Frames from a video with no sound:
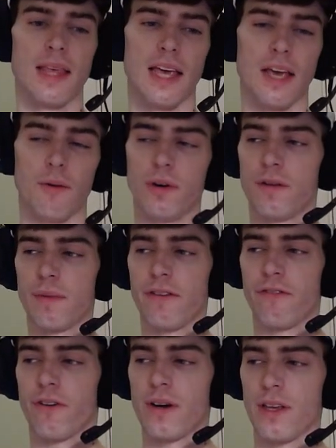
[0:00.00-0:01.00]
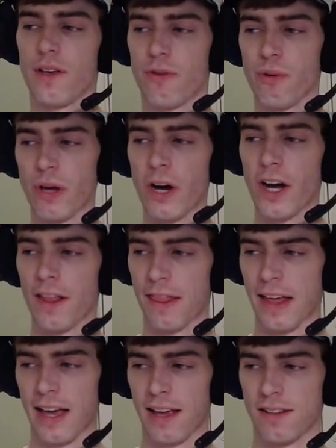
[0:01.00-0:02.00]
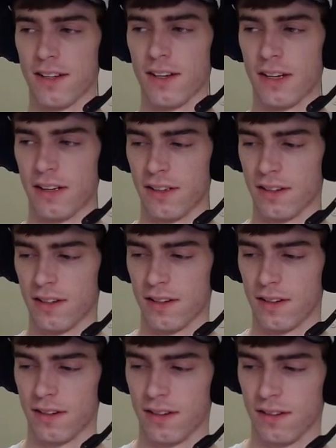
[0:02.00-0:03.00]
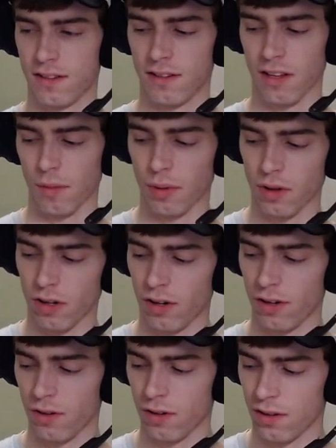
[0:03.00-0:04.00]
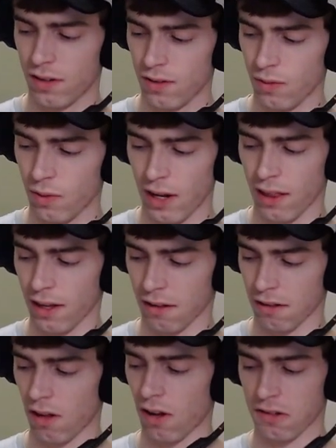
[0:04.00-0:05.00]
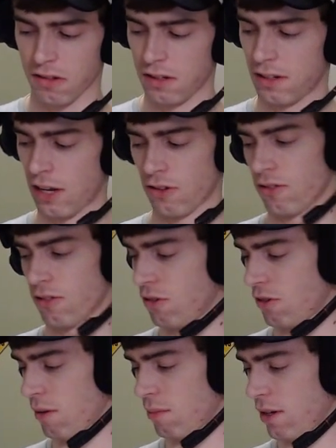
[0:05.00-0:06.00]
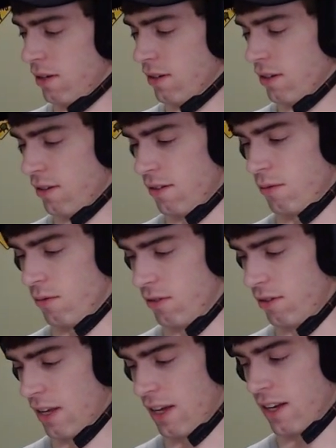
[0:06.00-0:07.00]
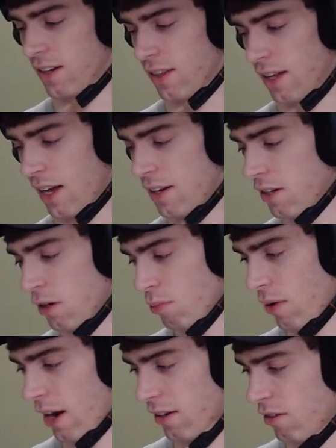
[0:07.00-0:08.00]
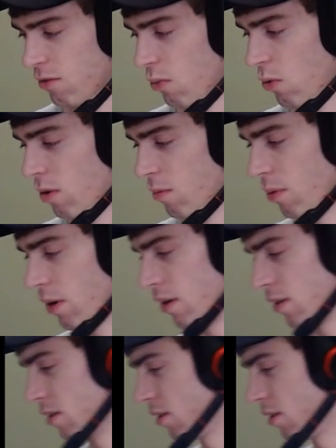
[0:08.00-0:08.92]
It would have been funny if you got that sub alert when I like lost in Tetris or something, because it was saying that I need to practice more, but